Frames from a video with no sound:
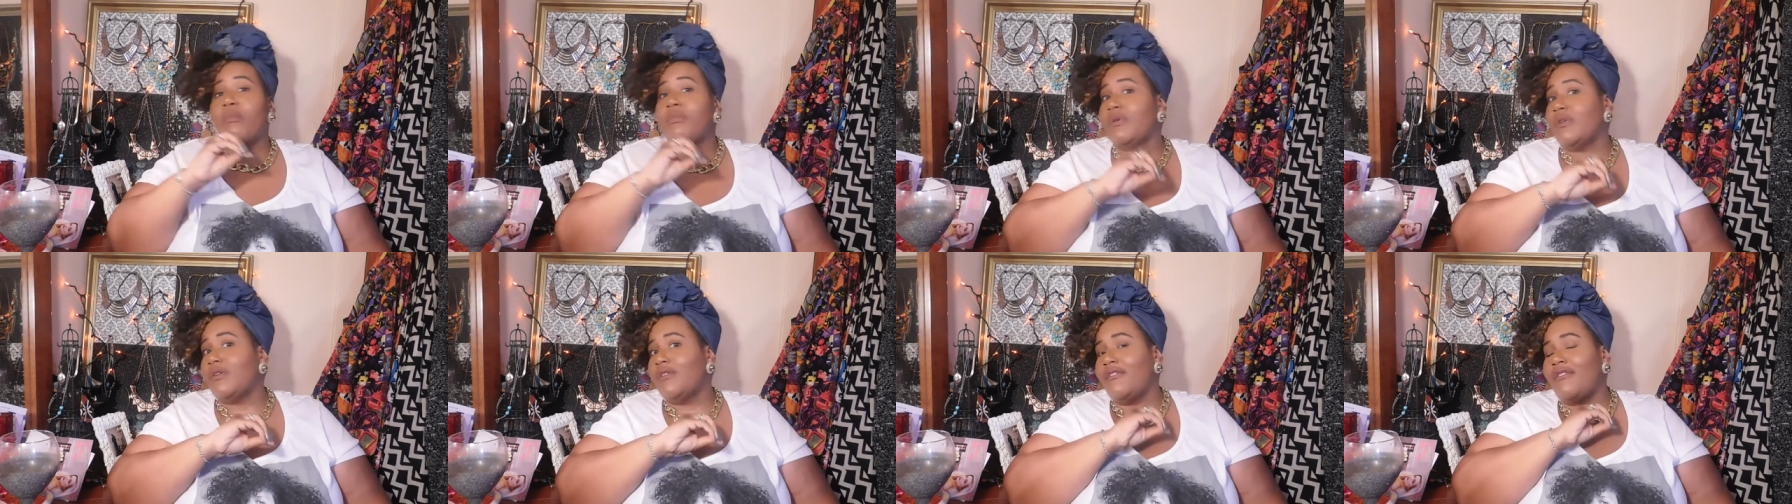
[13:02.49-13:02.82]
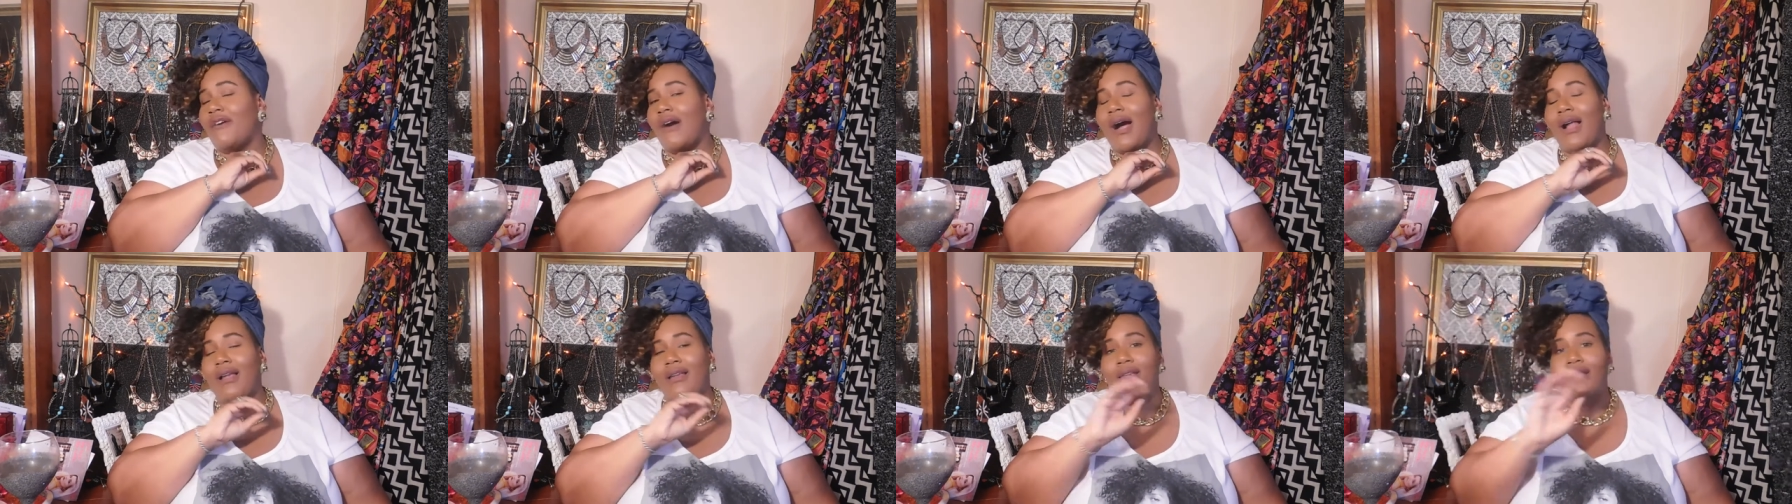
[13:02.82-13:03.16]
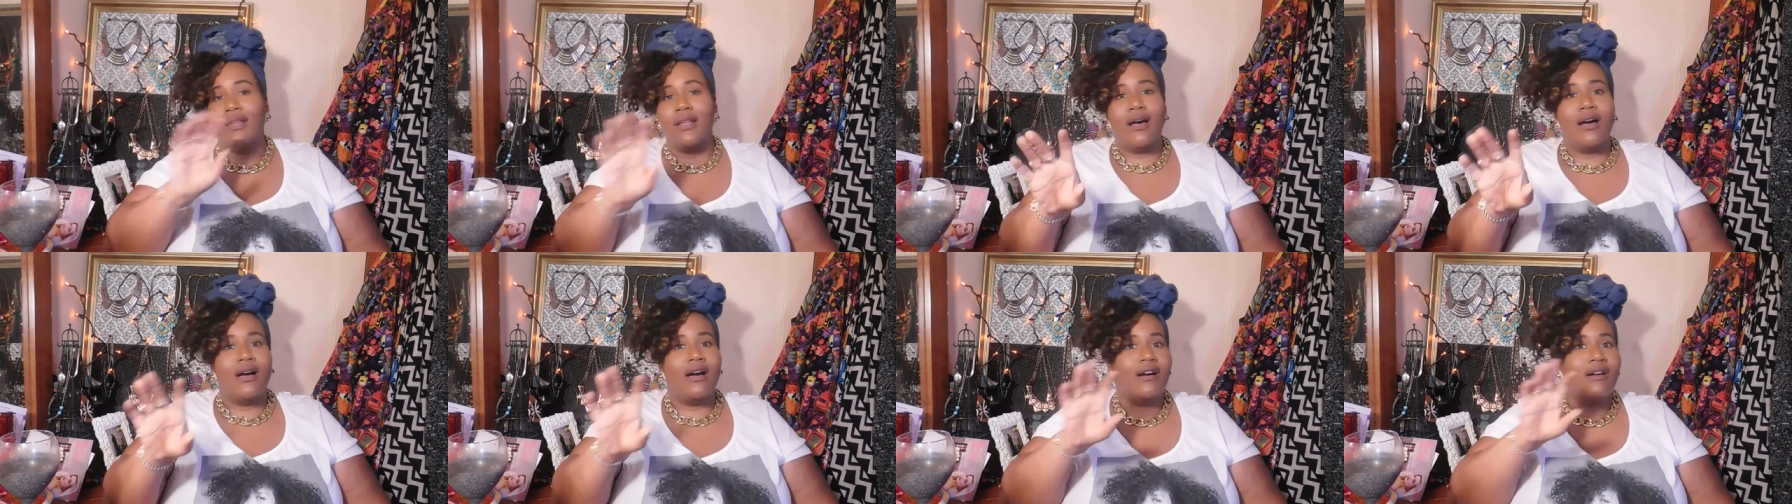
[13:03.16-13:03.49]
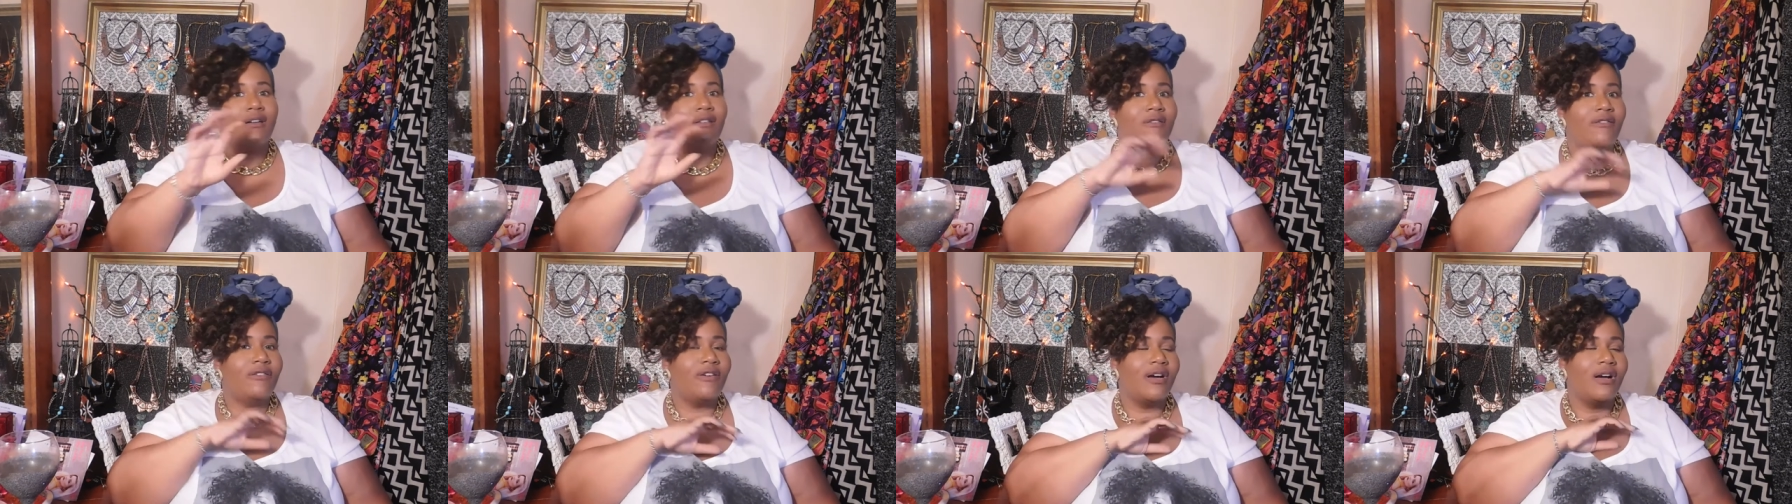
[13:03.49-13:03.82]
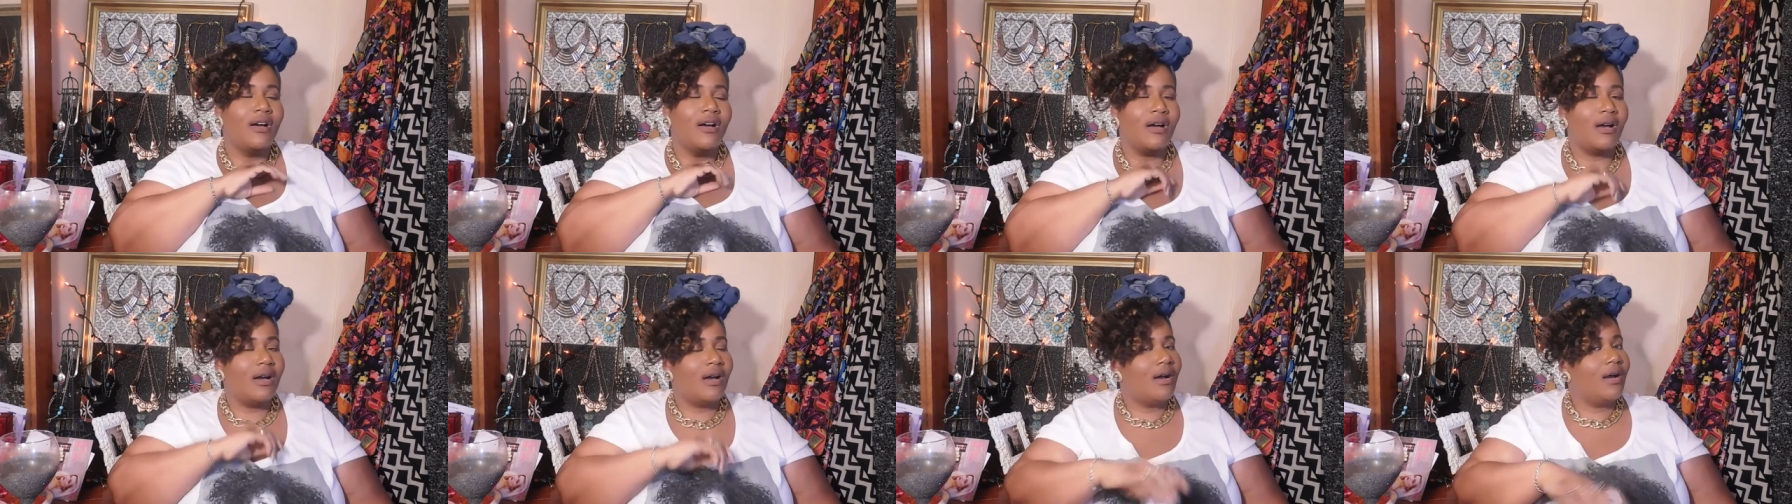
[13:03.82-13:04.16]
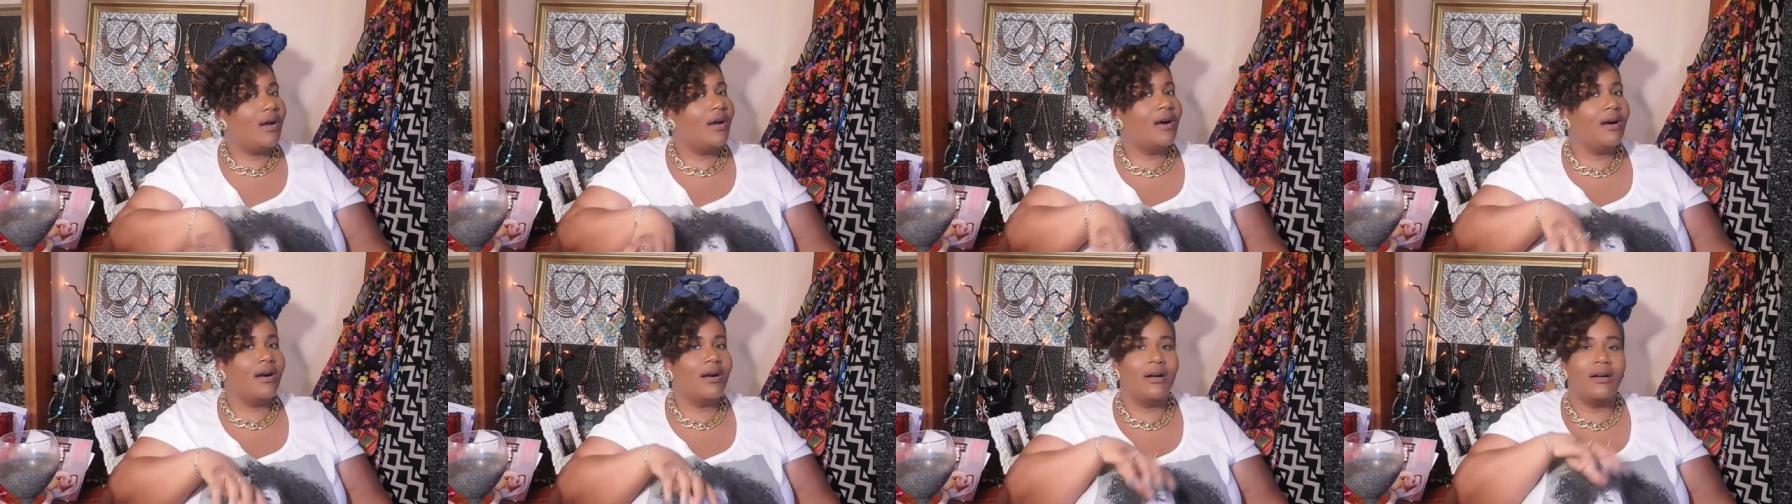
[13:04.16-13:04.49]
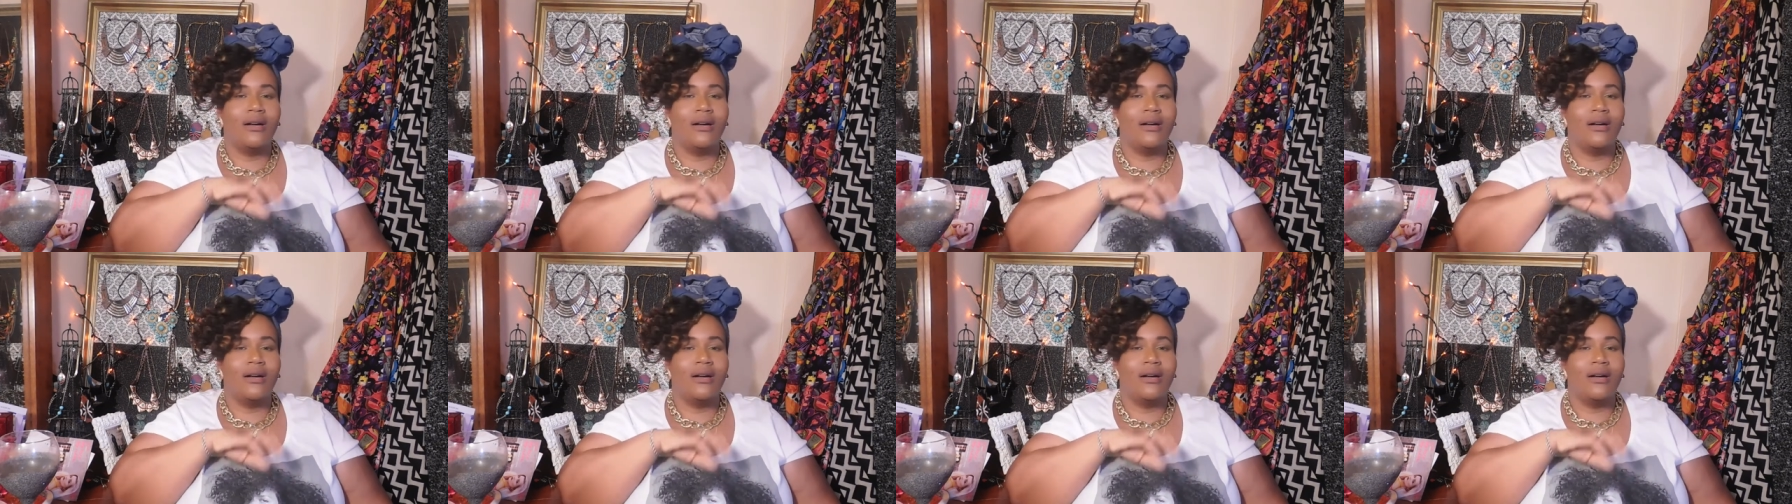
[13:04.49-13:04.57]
beautiful. I love, uh,